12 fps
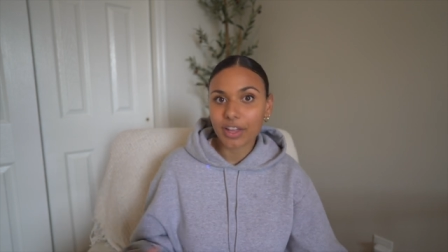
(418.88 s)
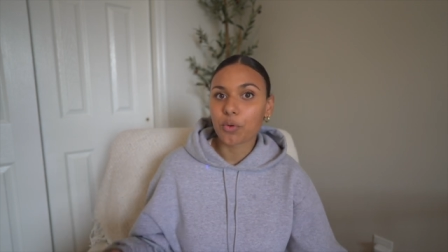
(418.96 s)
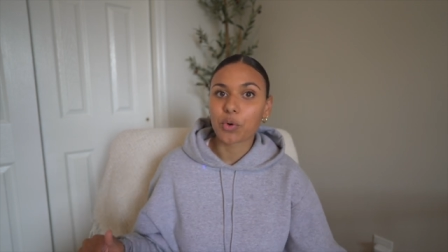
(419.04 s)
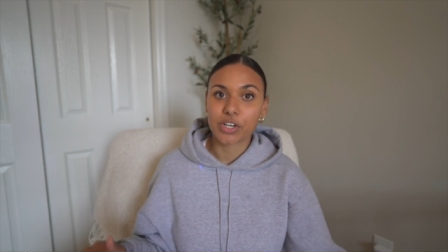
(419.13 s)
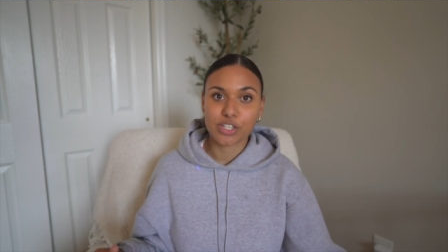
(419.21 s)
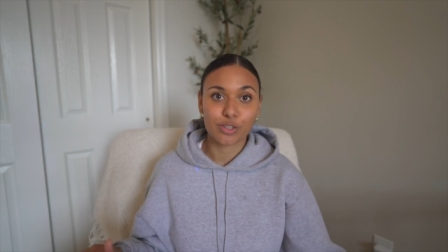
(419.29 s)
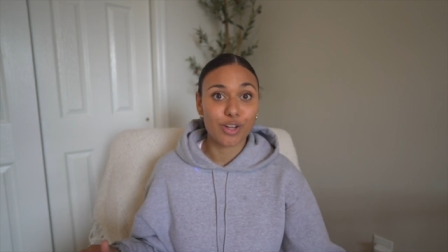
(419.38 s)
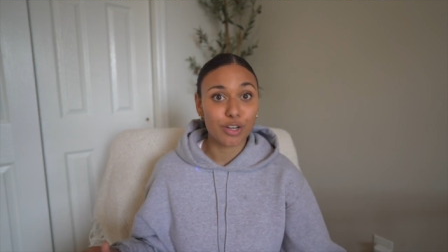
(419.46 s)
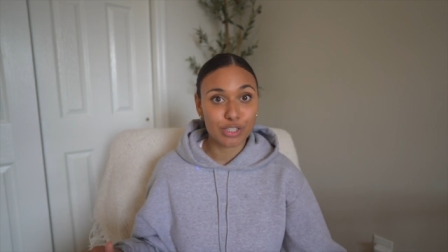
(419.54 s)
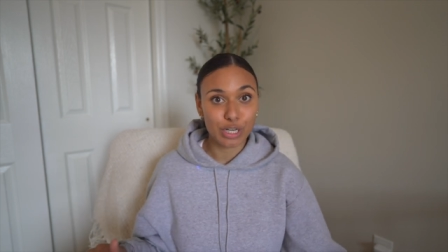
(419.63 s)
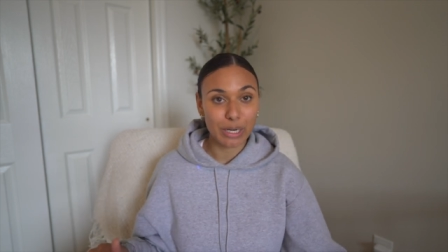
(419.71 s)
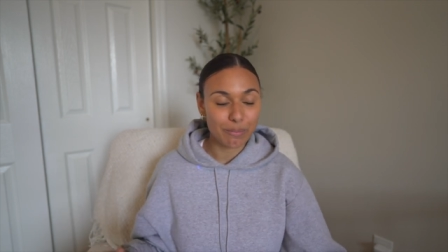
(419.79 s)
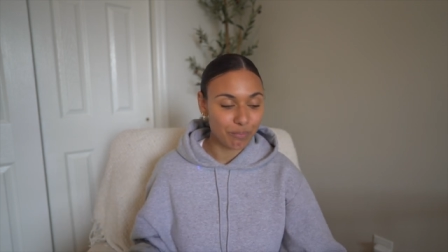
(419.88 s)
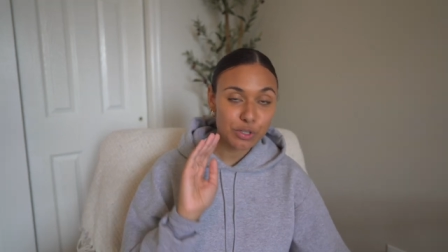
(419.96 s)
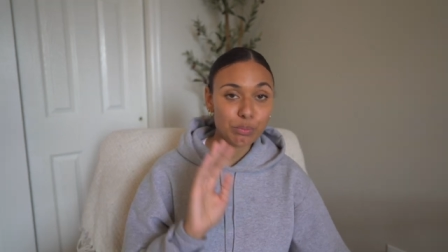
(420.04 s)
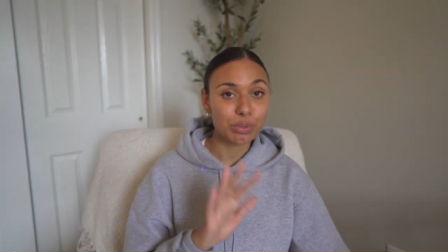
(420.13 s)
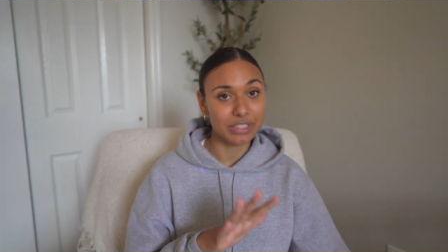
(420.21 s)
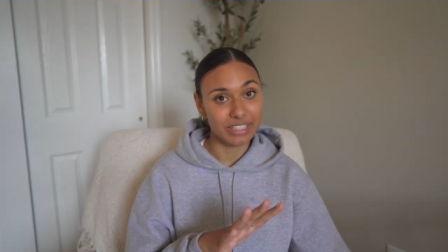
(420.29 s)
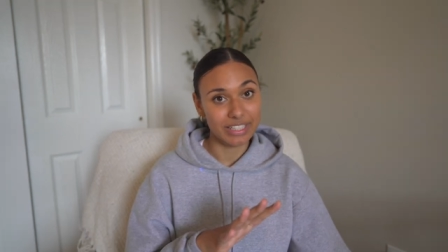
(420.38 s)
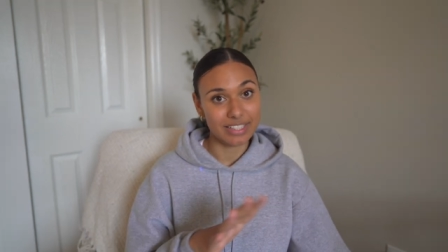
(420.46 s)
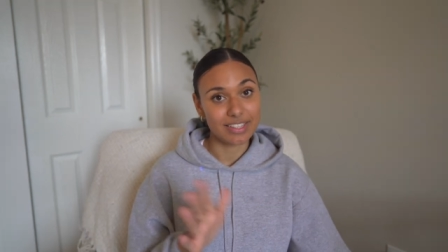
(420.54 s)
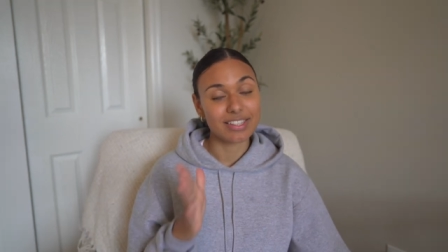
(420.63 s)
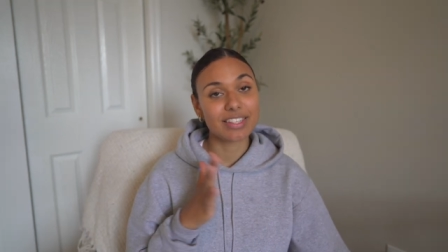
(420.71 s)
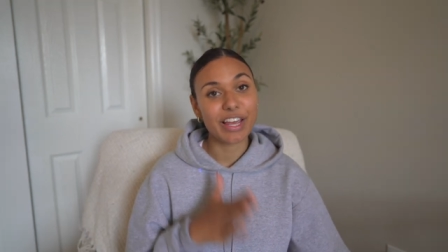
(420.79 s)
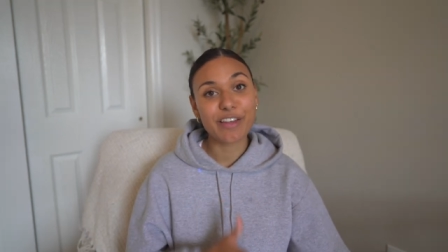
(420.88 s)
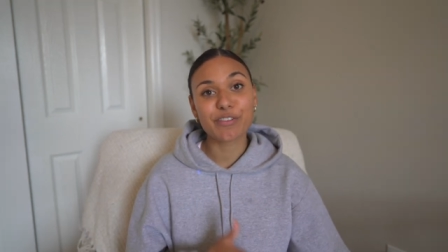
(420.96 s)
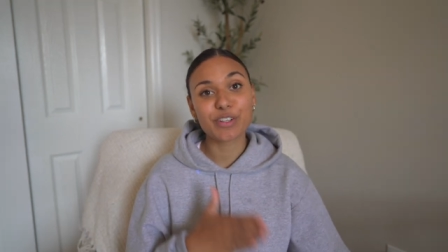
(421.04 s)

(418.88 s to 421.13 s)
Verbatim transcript: worked long term. So please save